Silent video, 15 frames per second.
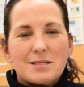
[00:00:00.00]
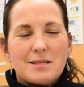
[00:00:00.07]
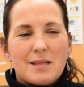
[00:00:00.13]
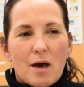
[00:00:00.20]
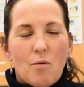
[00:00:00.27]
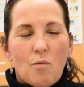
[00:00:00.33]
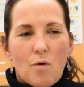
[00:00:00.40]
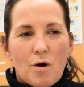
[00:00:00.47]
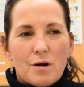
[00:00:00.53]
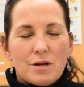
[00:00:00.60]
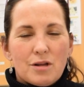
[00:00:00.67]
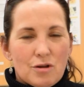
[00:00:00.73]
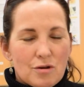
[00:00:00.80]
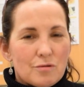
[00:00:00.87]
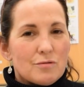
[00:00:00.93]
that
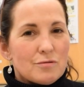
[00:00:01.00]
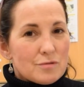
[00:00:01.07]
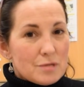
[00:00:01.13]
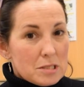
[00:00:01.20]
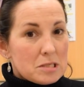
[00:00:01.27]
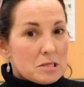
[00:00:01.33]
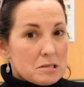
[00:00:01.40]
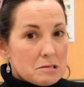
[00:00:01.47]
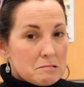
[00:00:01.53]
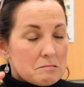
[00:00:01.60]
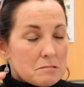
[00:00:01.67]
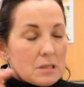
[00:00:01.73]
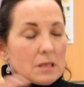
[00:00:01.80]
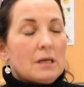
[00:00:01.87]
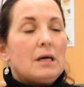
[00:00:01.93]
weren't used
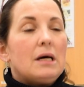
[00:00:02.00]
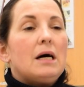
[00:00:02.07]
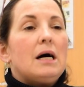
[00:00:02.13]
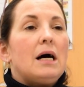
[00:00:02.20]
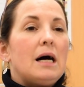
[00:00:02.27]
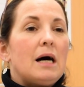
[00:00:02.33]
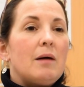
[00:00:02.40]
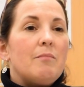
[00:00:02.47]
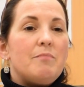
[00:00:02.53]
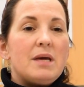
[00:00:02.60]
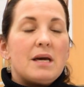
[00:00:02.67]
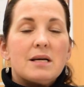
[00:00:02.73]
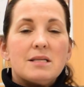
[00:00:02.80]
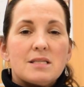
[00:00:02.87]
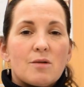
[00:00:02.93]

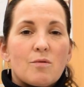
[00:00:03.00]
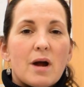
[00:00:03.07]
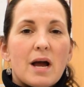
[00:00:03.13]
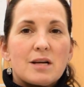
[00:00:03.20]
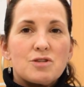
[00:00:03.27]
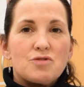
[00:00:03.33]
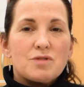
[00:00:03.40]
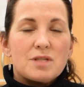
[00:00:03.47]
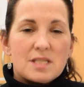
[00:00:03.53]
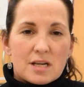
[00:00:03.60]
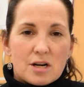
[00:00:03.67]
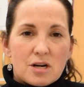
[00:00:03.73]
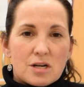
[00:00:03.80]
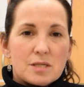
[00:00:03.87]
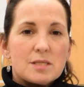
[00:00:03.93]
because there were extra
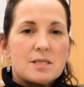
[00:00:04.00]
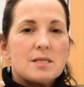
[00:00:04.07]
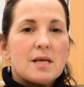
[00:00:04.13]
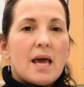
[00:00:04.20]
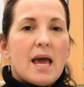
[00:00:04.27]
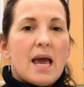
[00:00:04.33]
stickers,